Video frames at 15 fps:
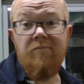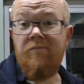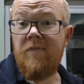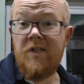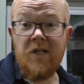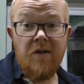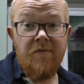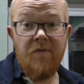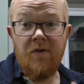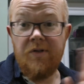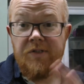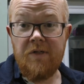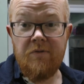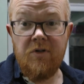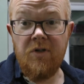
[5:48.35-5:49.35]
So far
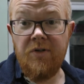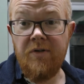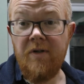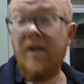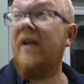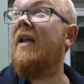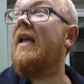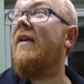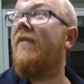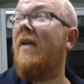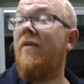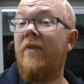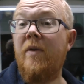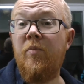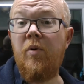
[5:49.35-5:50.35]
so good. If I
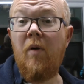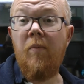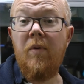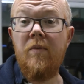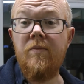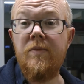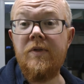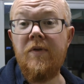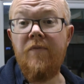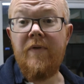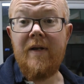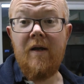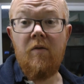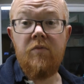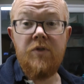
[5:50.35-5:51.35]
have any problems,
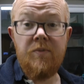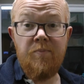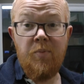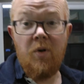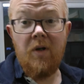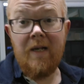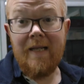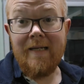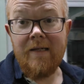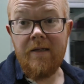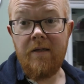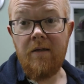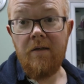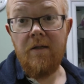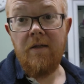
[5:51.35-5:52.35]
then I'll just put a
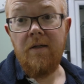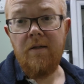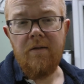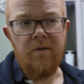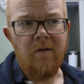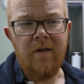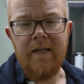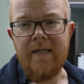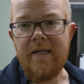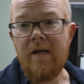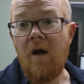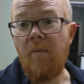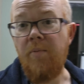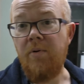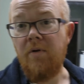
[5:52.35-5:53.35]
link,
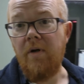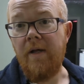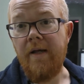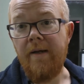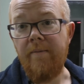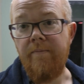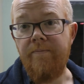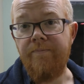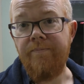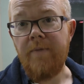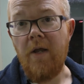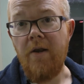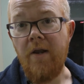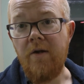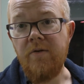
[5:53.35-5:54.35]
I'll put a
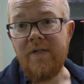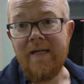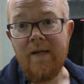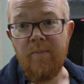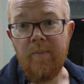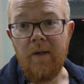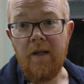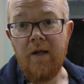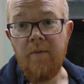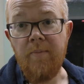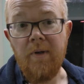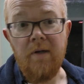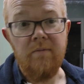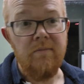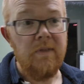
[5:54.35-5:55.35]
note down below,
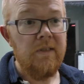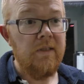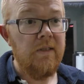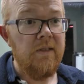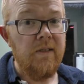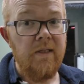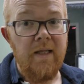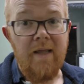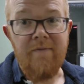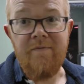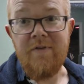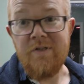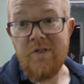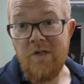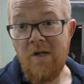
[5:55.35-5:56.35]
but if
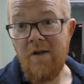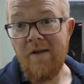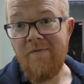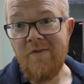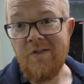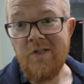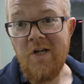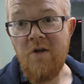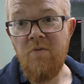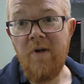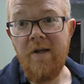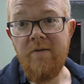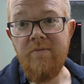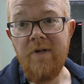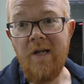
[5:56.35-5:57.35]
there's no
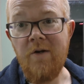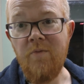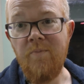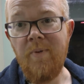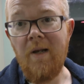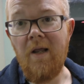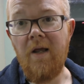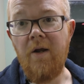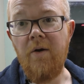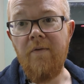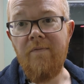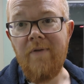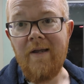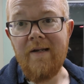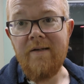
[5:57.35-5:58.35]
note below,
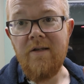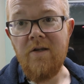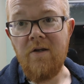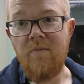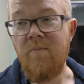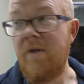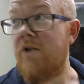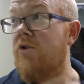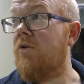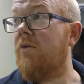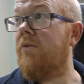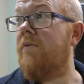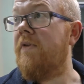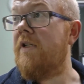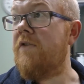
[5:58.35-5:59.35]
then you can be sure
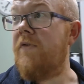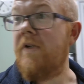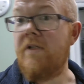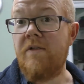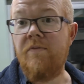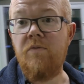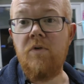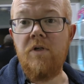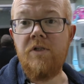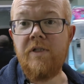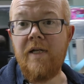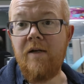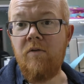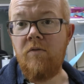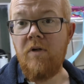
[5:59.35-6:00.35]
that these things have worked
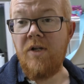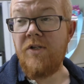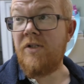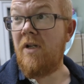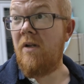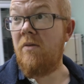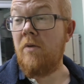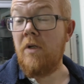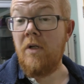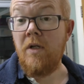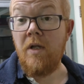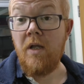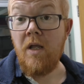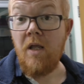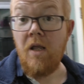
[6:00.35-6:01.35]
out all right. So
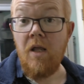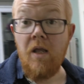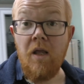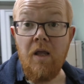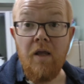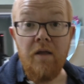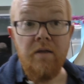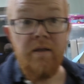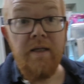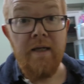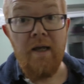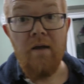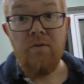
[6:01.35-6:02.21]
there you go.